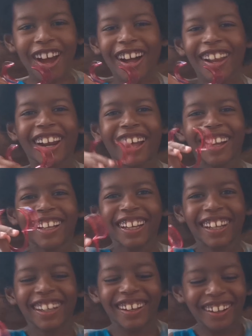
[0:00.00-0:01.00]
I've got to
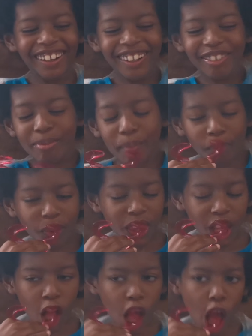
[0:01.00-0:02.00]
try and guess
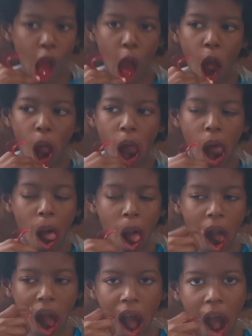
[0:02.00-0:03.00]
what
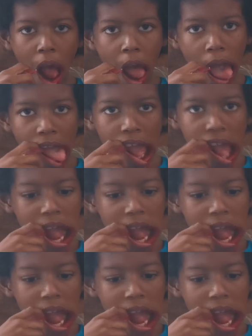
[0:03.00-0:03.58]
he's saying